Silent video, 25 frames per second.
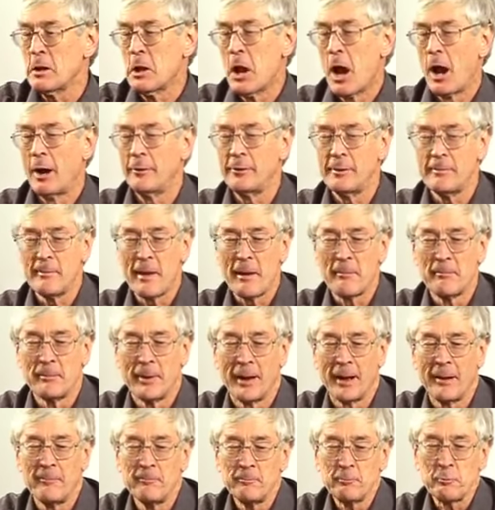I
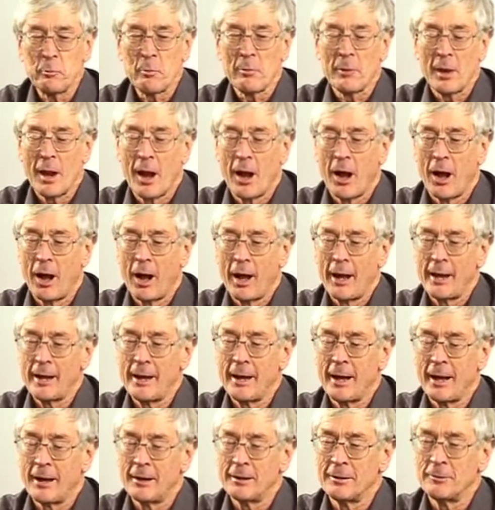remember I
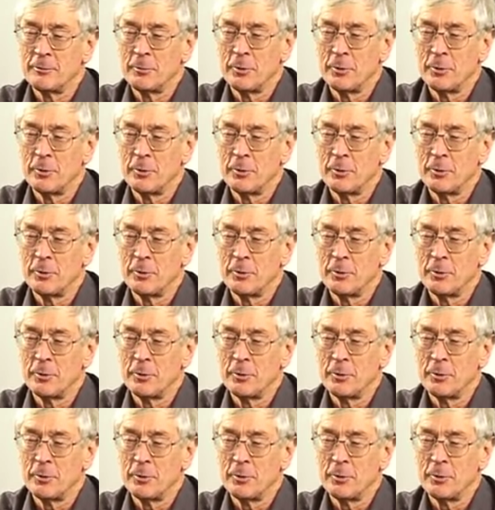uh,